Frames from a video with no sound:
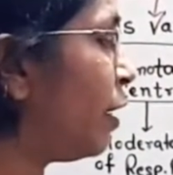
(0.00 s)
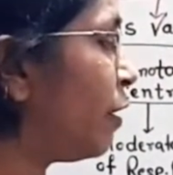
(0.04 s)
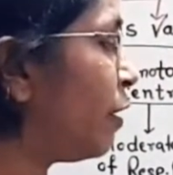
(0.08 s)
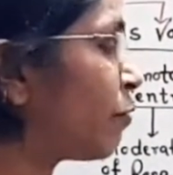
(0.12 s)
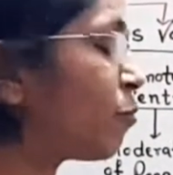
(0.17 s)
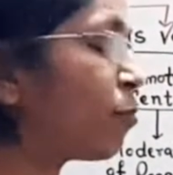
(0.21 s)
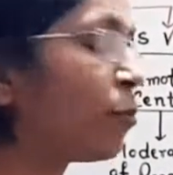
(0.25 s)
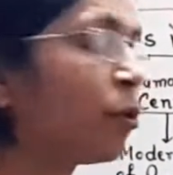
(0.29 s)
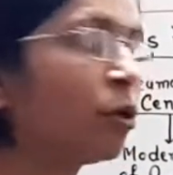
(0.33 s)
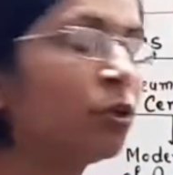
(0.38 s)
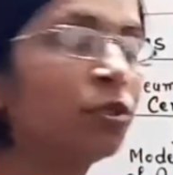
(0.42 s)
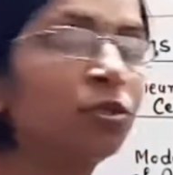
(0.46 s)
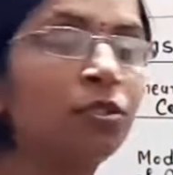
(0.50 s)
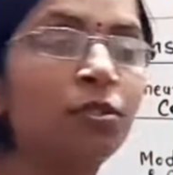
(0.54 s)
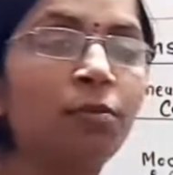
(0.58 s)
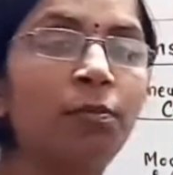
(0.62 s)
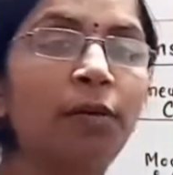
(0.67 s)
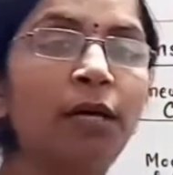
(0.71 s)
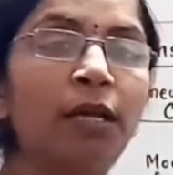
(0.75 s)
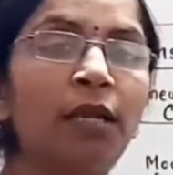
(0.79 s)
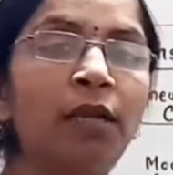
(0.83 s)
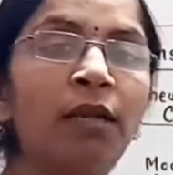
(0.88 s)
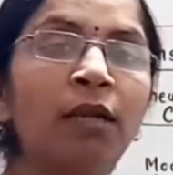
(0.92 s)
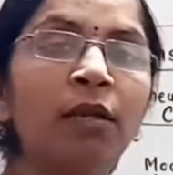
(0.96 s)

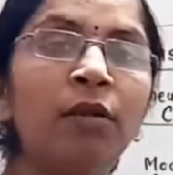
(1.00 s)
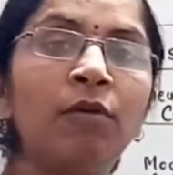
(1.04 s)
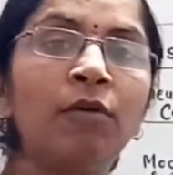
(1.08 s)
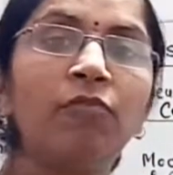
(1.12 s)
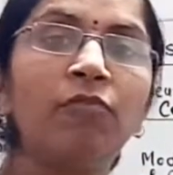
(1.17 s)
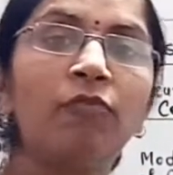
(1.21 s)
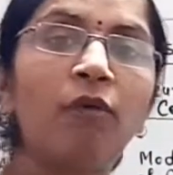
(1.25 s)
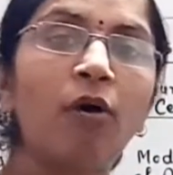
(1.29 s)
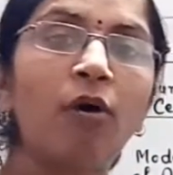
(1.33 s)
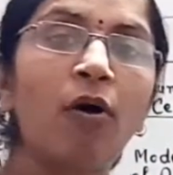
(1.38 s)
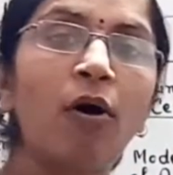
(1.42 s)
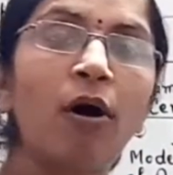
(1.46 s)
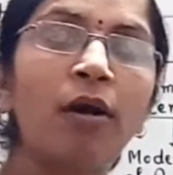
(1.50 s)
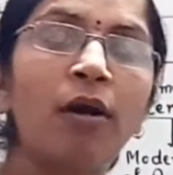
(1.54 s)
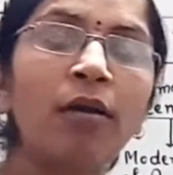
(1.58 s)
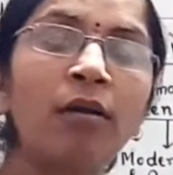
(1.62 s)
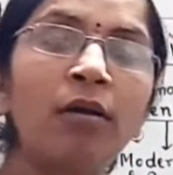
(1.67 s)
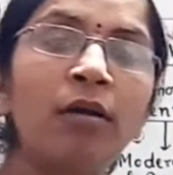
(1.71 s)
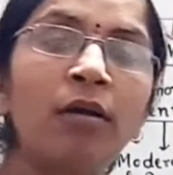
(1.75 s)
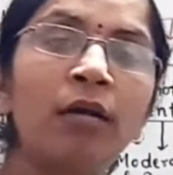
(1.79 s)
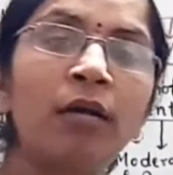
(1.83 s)
responsible for